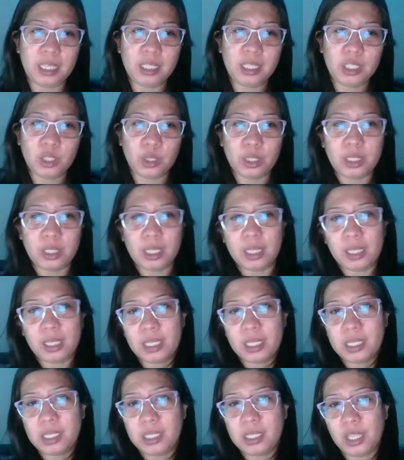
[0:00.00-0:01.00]
so that
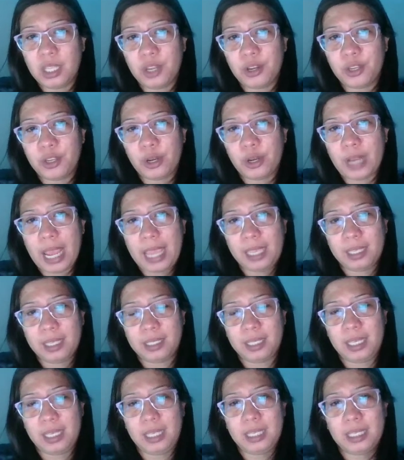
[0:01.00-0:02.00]
is near your
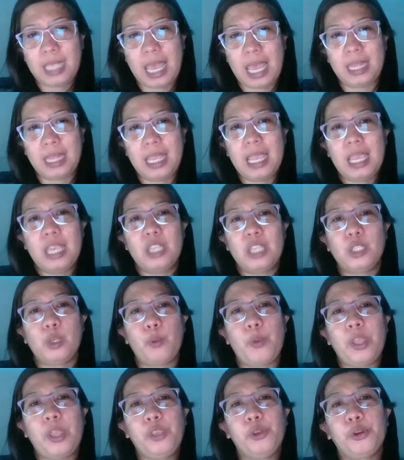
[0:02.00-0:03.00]
IC sat. So
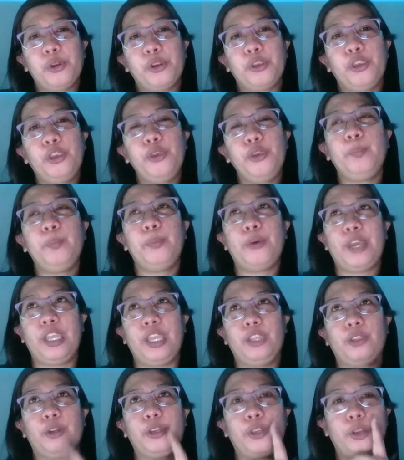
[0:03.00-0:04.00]
when your Q
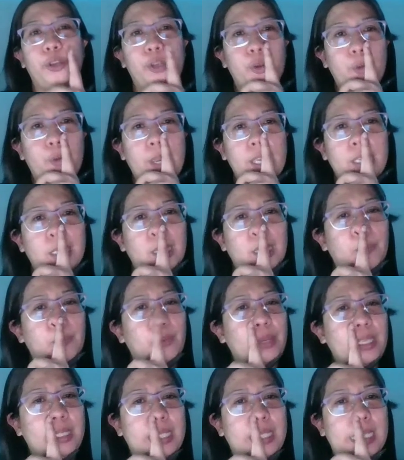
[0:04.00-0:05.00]
point or your quiescent
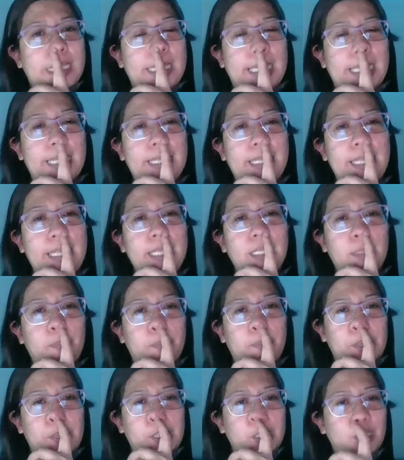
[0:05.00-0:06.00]
point is at this
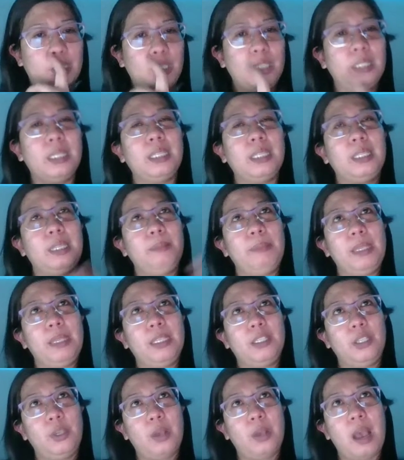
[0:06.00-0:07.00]
point, so that
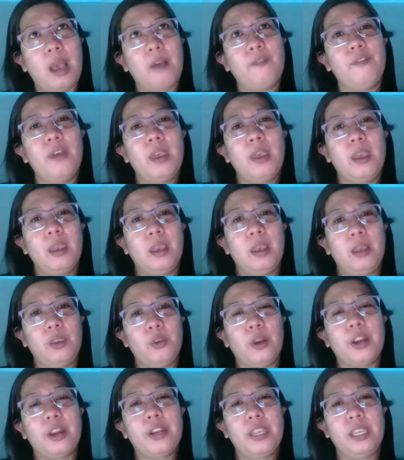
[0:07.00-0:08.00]
means you are
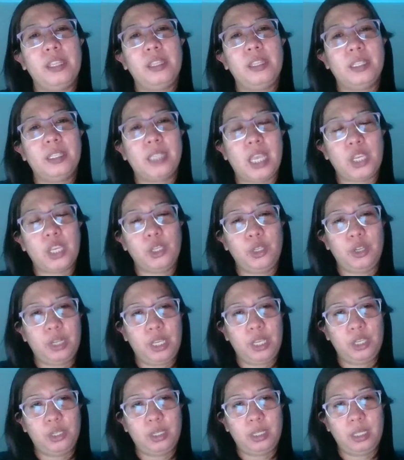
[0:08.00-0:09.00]
in the
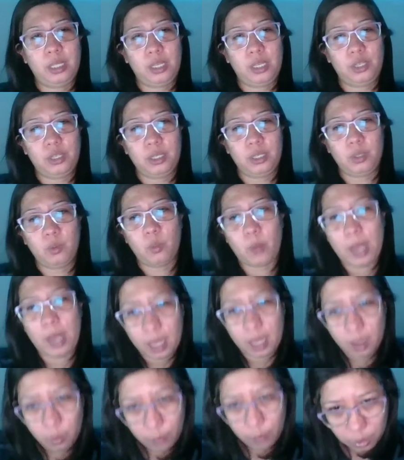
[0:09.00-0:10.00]
saturation region,
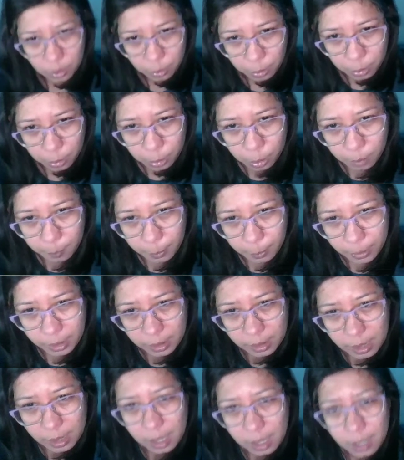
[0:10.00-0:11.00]
while when your Q
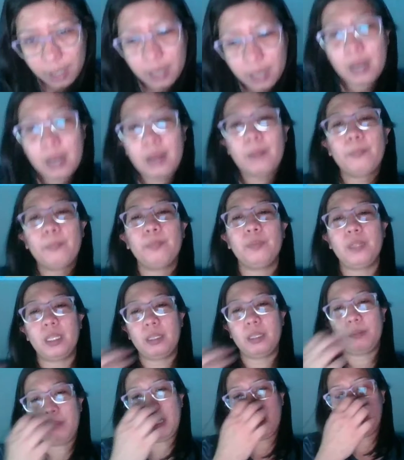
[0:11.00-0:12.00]
point here,
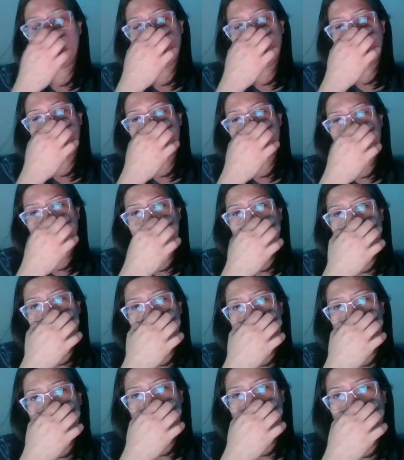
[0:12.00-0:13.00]
that means you are in
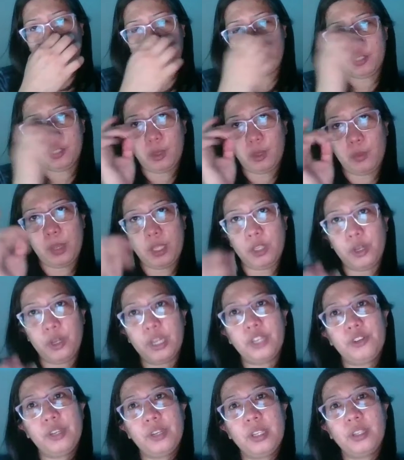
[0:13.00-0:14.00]
cutoff. So when
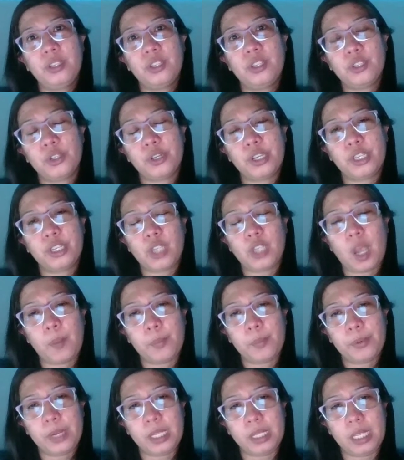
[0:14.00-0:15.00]
your transistor is
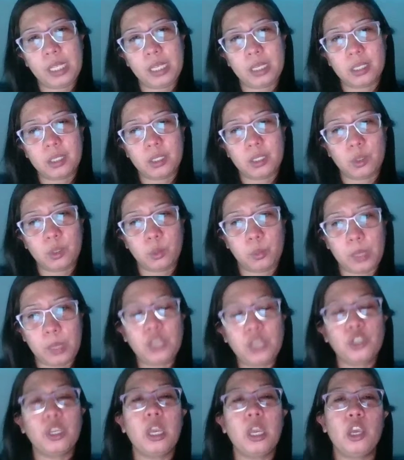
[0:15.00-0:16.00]
operating as a
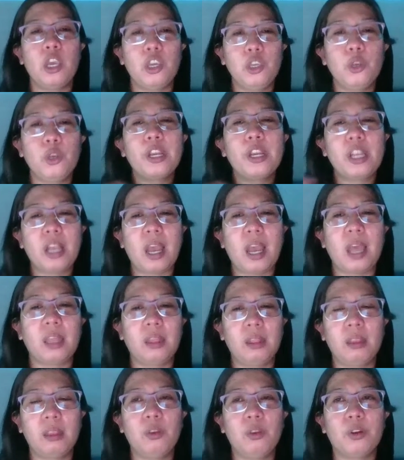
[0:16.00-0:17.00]
switch, your
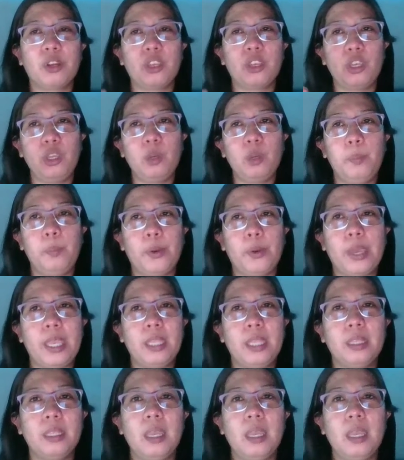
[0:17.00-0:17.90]
Q point